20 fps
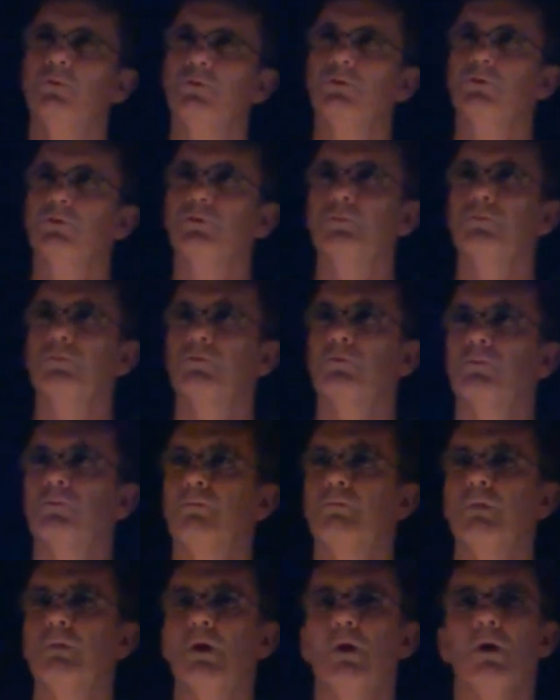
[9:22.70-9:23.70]
loops.
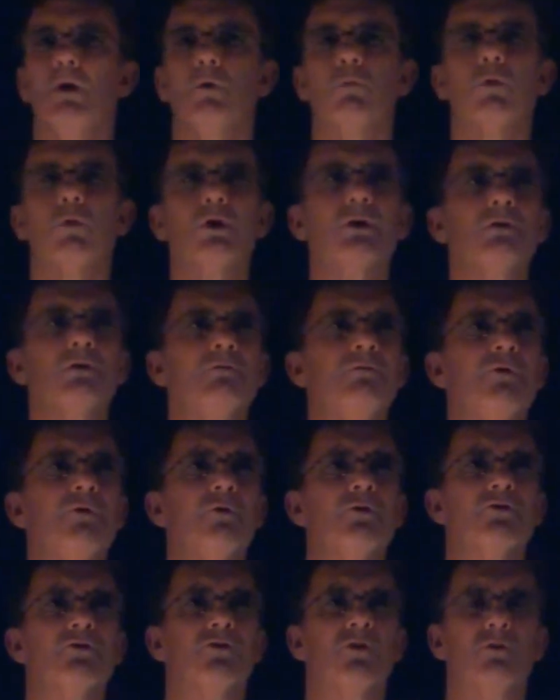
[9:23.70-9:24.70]
We're going to
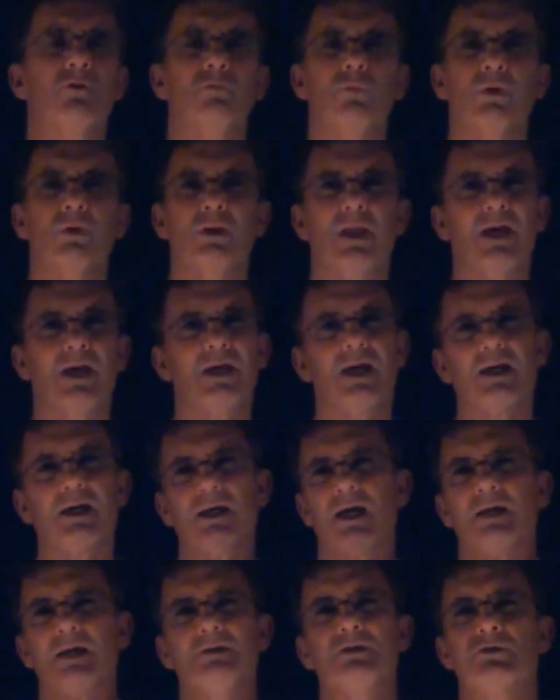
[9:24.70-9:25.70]
focus on what
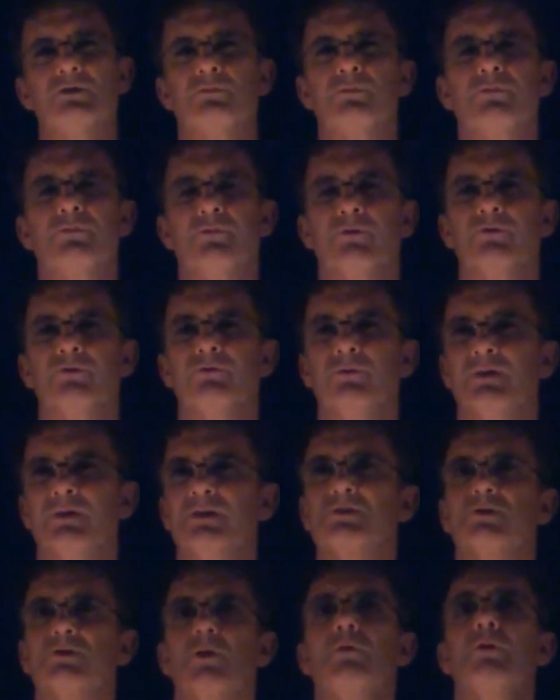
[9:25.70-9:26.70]
I just refer to it
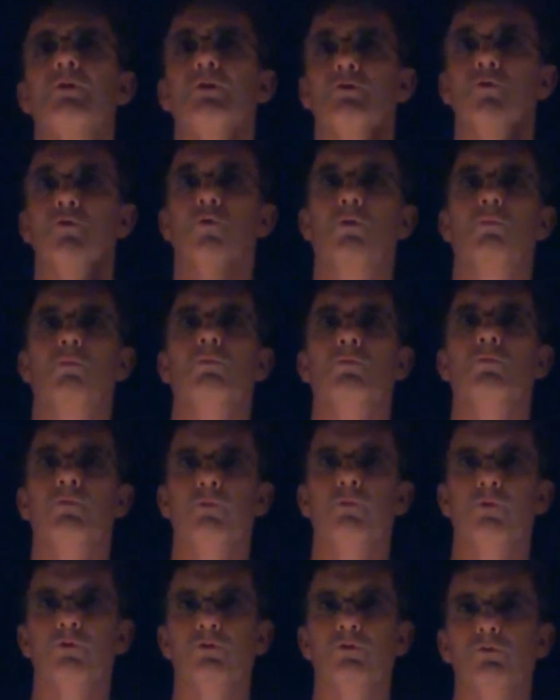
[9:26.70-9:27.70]
as the normal
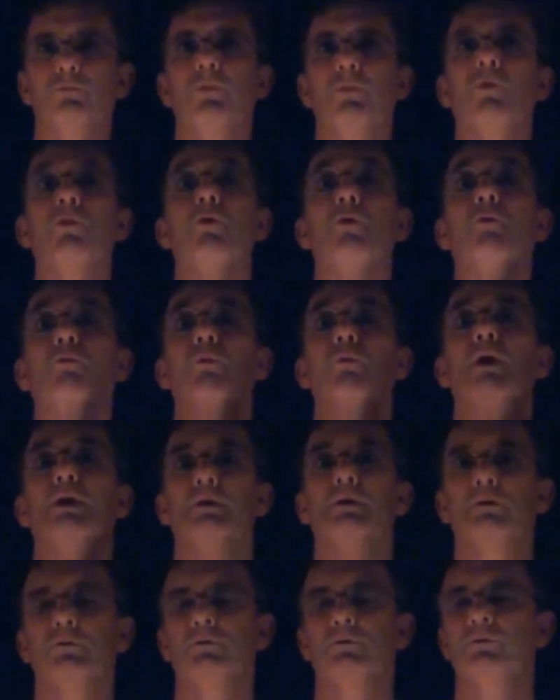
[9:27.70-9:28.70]
for loop, the
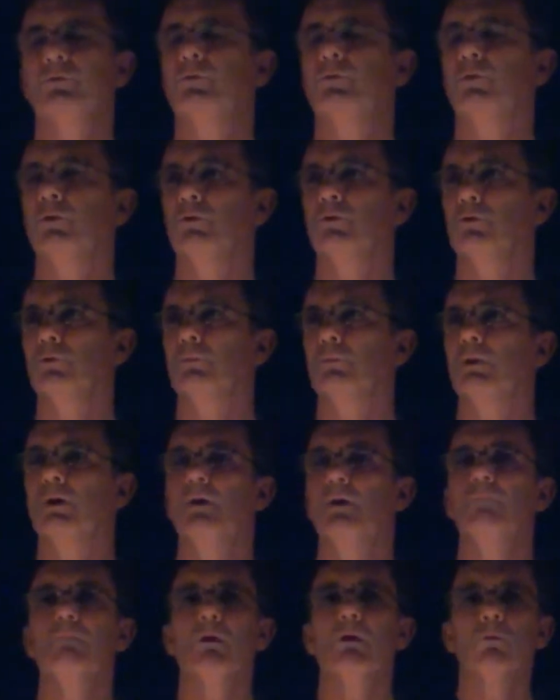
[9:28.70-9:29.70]
regular for loop.
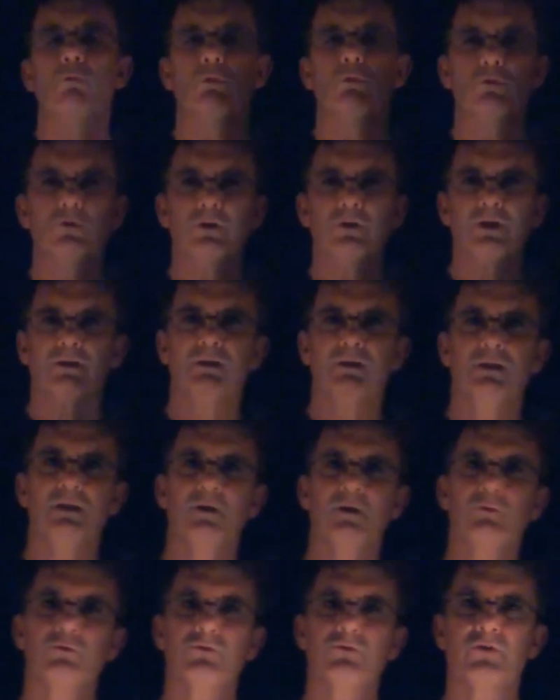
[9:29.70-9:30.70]
We'll look at the
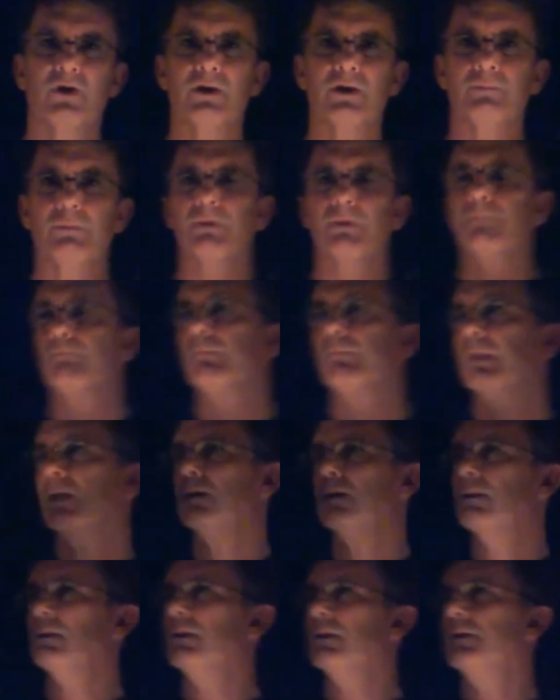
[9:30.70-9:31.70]
other type
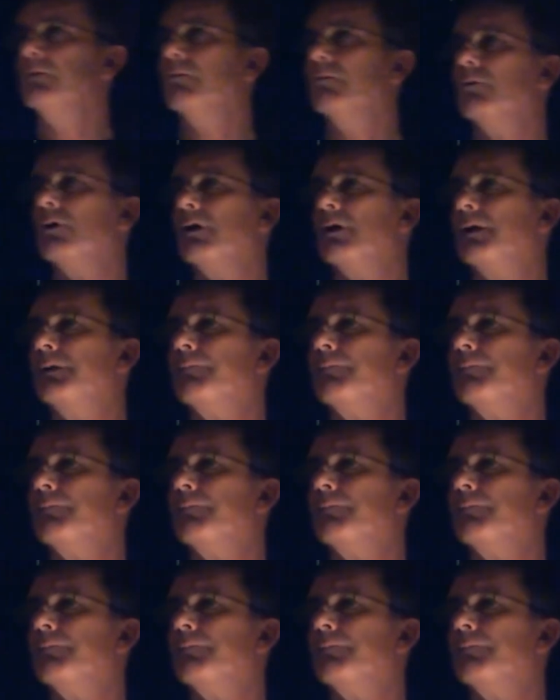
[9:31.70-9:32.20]
later on.